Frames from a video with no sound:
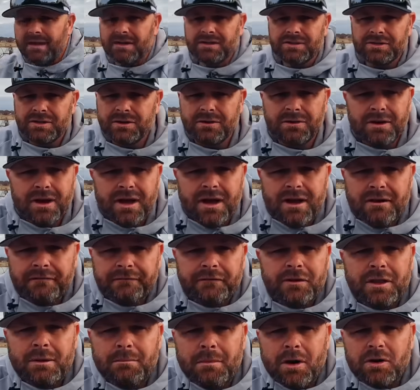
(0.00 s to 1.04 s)
So
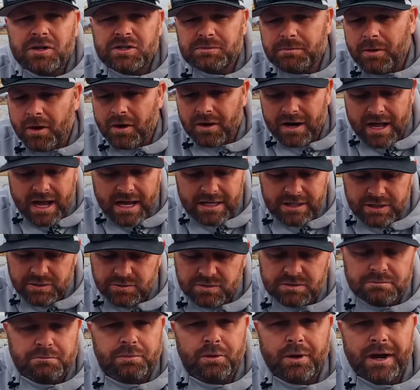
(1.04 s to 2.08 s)
for the most part, I
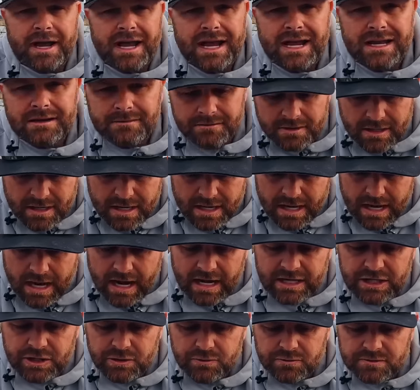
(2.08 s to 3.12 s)
use braid,
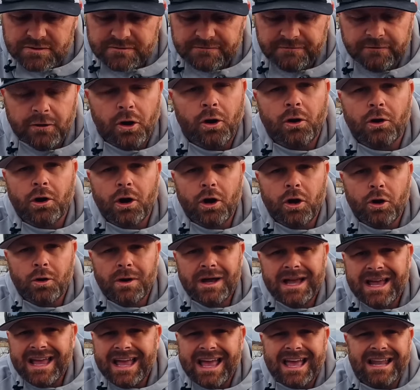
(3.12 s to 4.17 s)
I use fluoro,
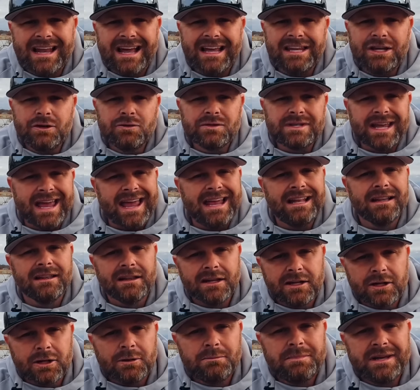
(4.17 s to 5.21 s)
and I use a
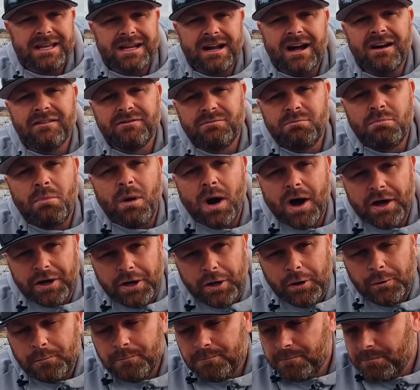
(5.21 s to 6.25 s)
little bit of
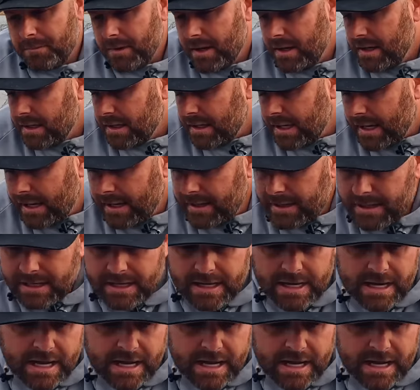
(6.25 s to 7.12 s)
mono, okay?